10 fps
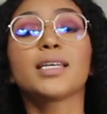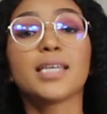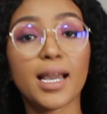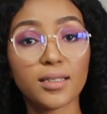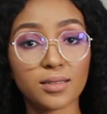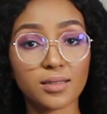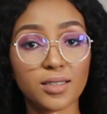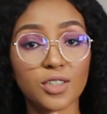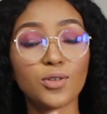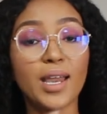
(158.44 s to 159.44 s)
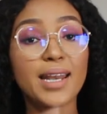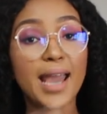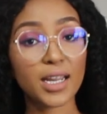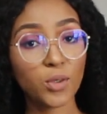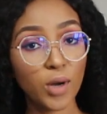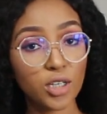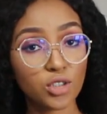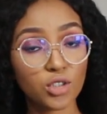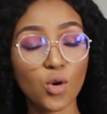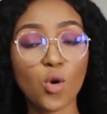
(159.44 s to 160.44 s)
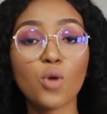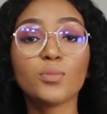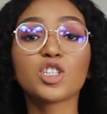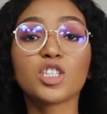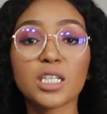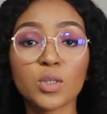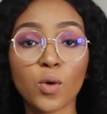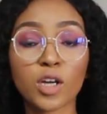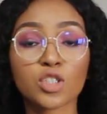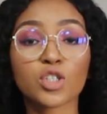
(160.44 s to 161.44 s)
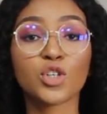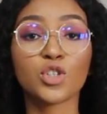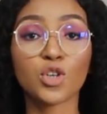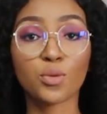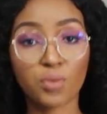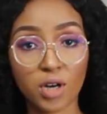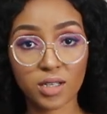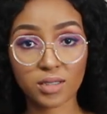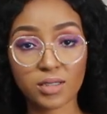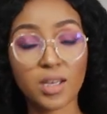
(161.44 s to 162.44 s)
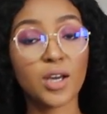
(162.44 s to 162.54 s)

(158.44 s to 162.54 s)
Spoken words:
yes, you can hand wash or machine wash your bras.